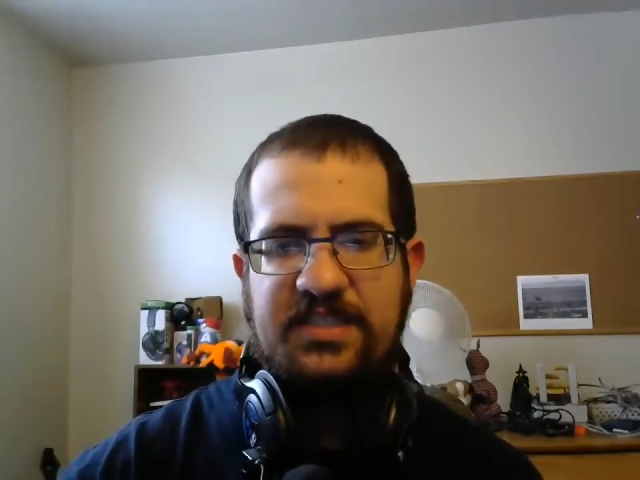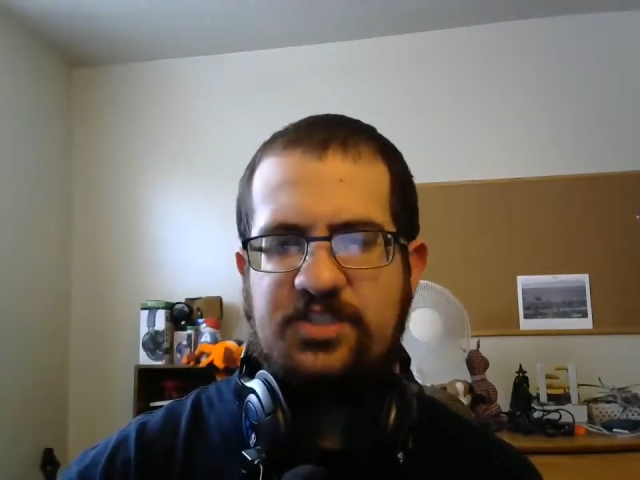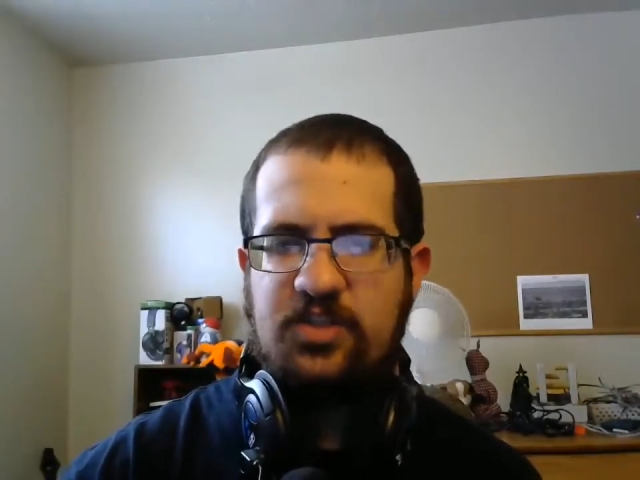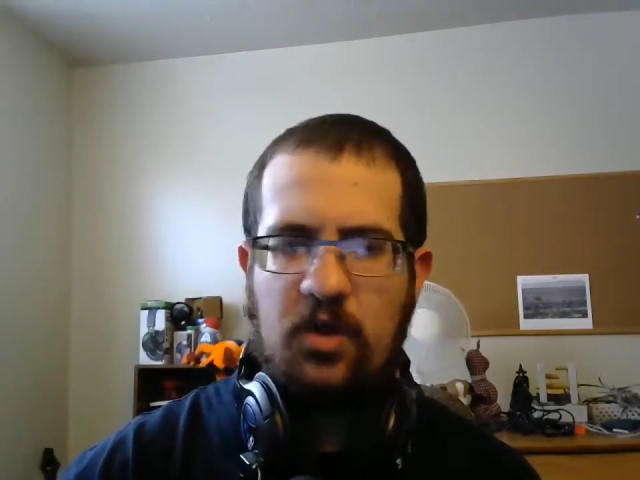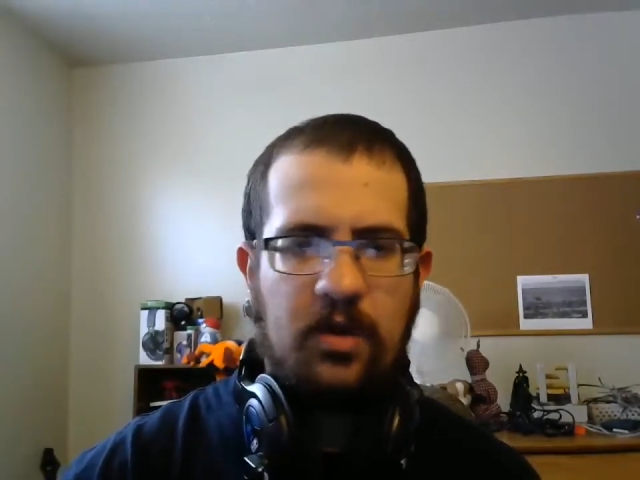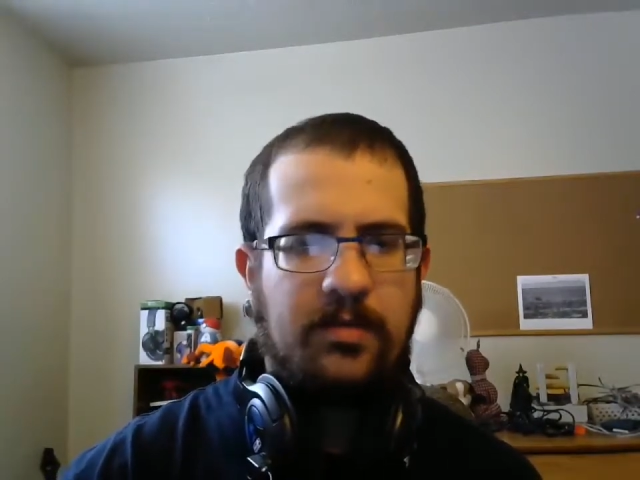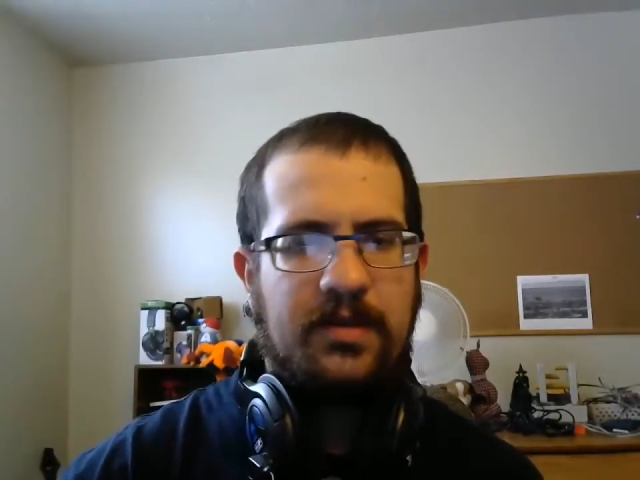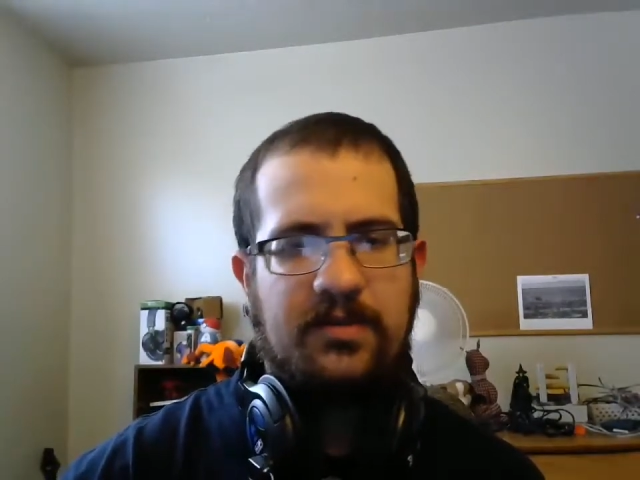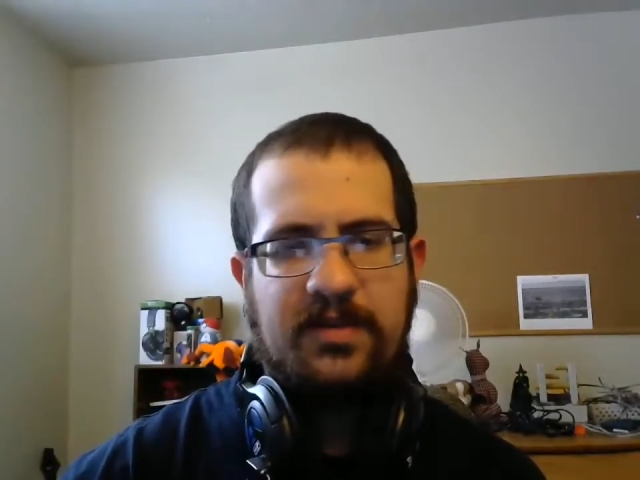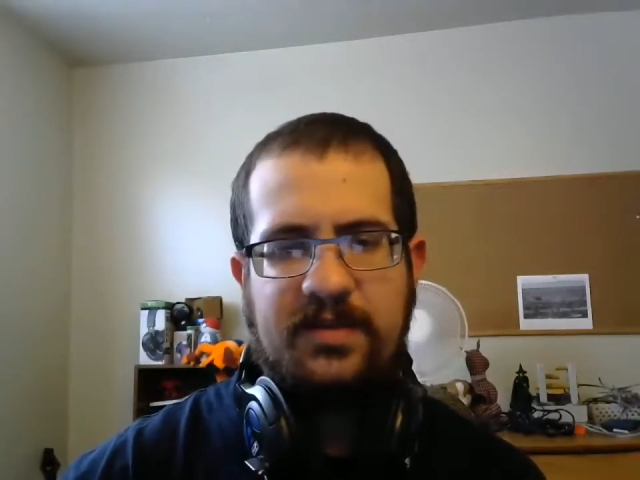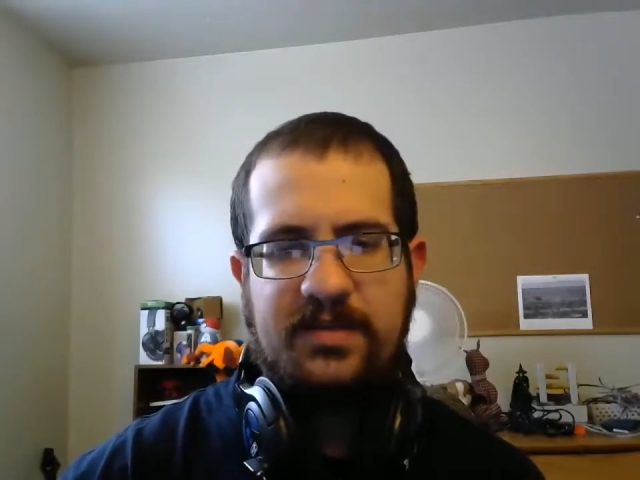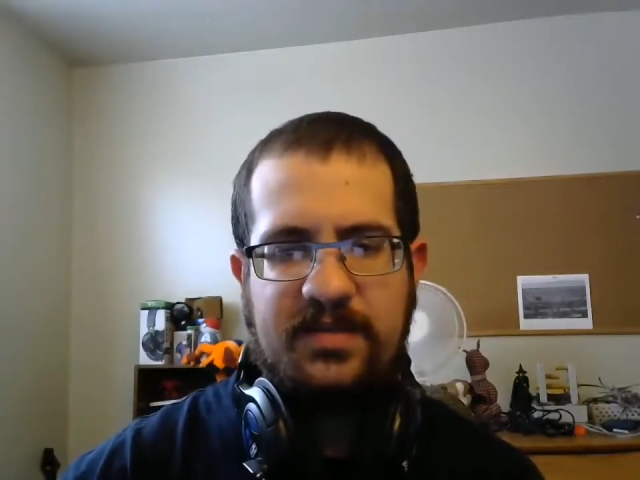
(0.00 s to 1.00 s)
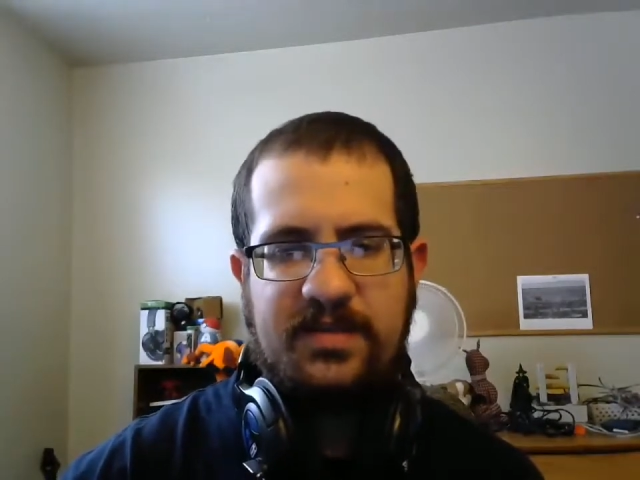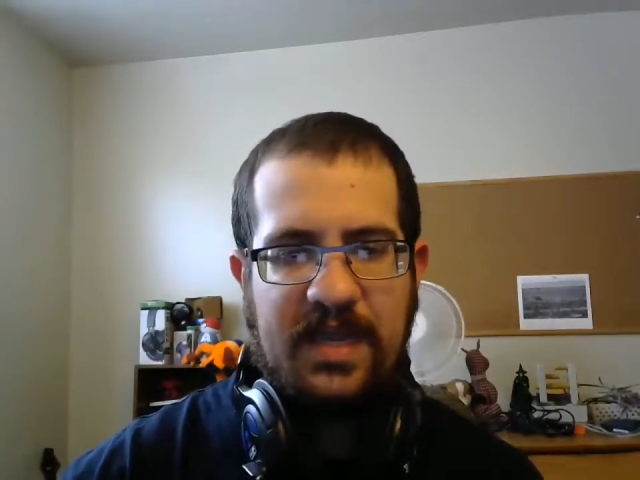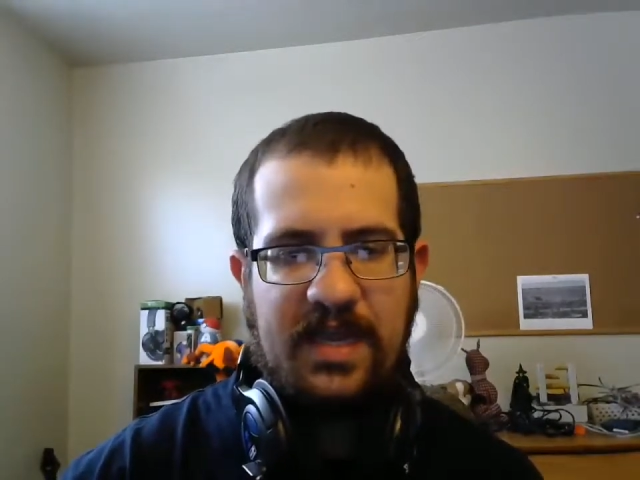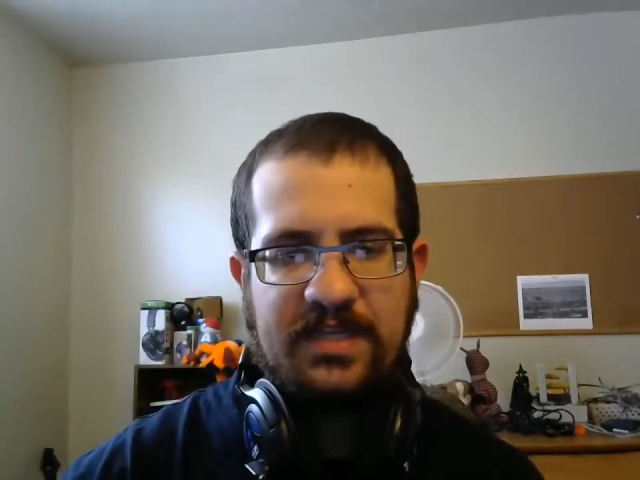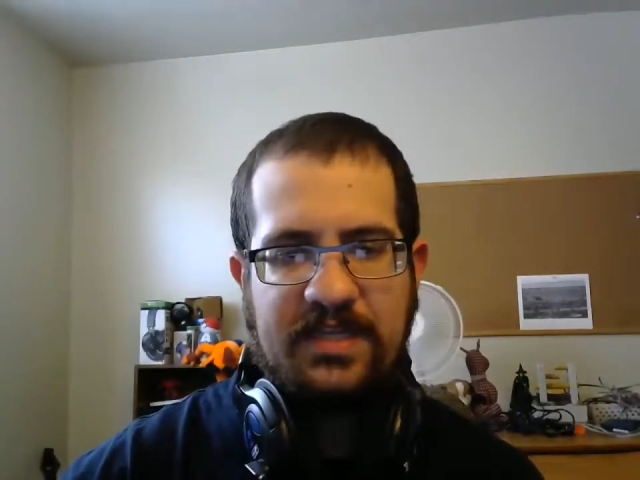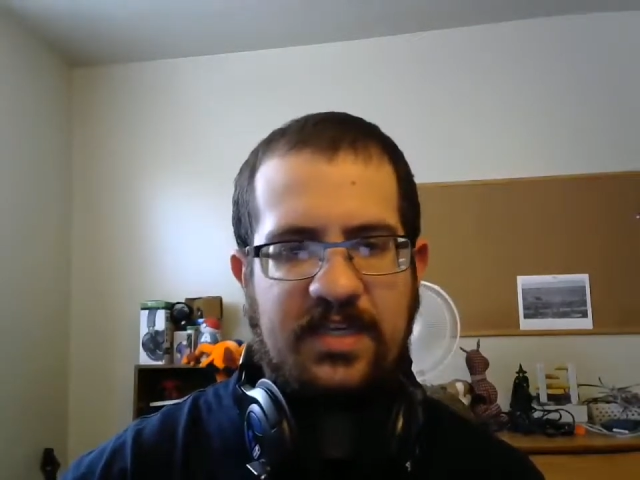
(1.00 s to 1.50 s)
charmingly
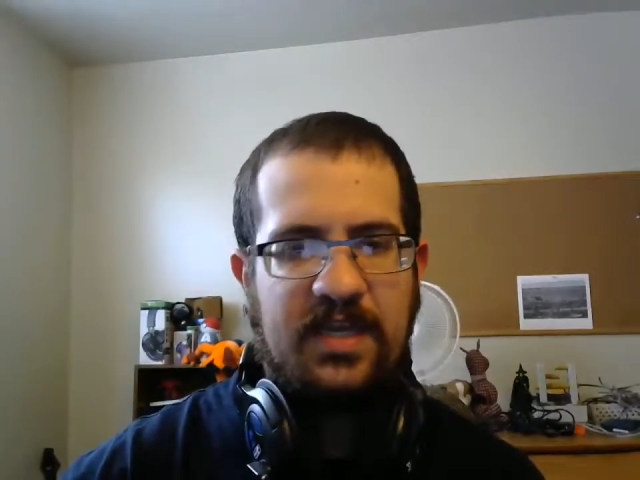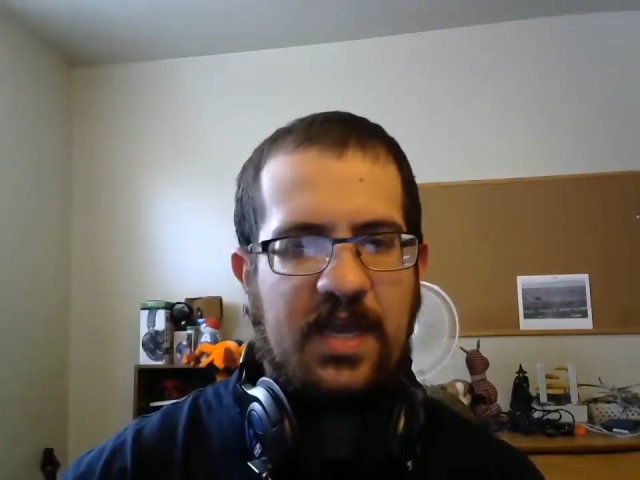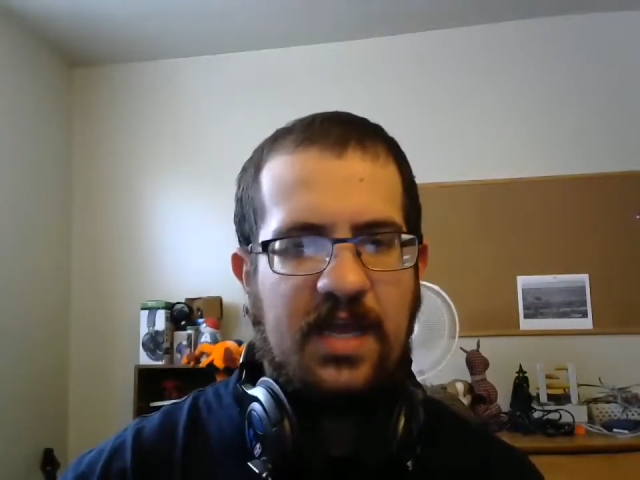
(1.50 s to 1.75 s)
dashing,